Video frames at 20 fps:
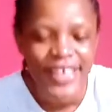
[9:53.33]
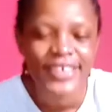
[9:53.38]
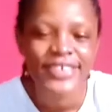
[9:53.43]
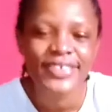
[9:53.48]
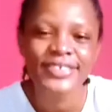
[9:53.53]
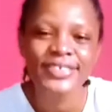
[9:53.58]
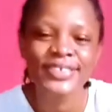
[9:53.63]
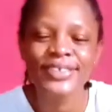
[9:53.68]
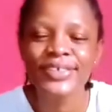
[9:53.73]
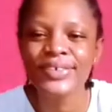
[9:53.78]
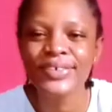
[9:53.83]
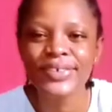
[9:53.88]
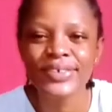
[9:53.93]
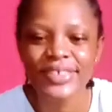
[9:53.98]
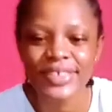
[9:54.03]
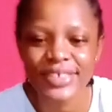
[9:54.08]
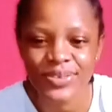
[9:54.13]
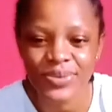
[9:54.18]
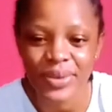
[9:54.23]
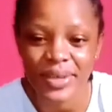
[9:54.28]
So
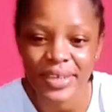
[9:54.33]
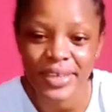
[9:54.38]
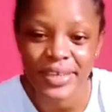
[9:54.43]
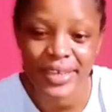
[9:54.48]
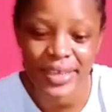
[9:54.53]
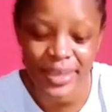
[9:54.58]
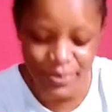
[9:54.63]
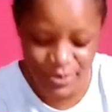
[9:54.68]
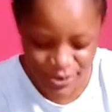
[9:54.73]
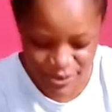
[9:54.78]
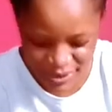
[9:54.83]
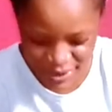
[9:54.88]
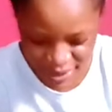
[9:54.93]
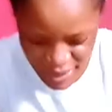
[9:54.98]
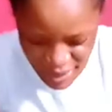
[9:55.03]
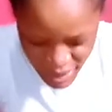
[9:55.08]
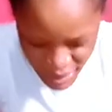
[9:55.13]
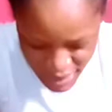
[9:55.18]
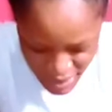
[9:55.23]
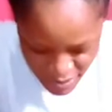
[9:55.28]
this one came
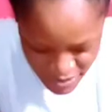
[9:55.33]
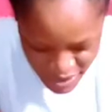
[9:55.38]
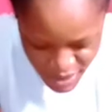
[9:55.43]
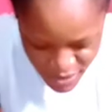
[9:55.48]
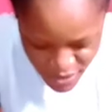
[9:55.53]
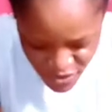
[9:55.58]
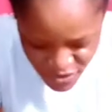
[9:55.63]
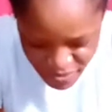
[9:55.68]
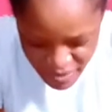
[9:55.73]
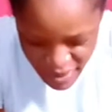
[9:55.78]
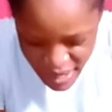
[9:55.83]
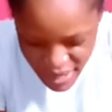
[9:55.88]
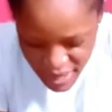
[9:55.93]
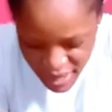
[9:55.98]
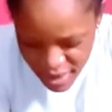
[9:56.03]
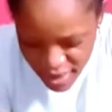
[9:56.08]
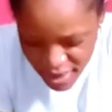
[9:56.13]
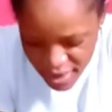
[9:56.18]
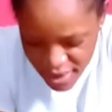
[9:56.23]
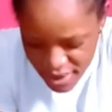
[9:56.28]
today. Let me remove my
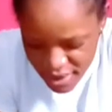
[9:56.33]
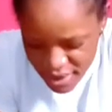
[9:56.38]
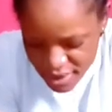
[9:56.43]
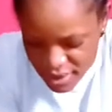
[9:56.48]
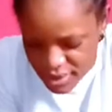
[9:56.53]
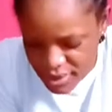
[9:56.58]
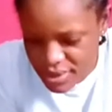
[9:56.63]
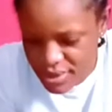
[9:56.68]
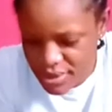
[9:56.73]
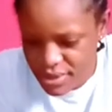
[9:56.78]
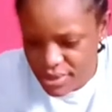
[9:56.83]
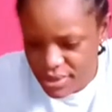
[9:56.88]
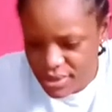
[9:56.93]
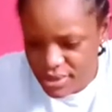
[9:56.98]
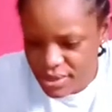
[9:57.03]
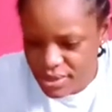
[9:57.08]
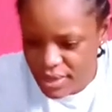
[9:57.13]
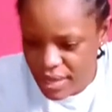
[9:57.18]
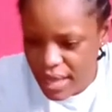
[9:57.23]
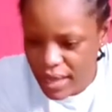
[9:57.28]
details. I
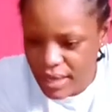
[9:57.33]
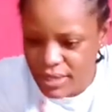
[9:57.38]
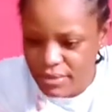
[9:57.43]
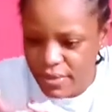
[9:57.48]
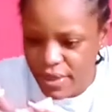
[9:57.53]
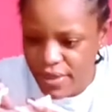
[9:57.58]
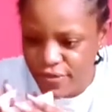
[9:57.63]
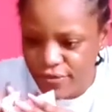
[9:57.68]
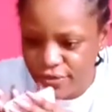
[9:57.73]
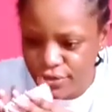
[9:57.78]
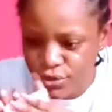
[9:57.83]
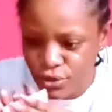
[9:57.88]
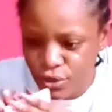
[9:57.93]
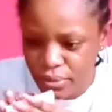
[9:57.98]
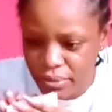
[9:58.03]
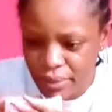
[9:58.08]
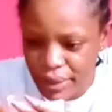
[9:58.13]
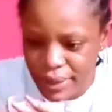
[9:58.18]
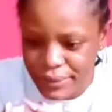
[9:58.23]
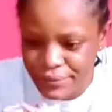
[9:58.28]
think I use my phone
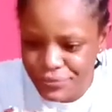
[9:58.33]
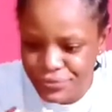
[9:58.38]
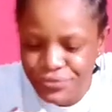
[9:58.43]
number.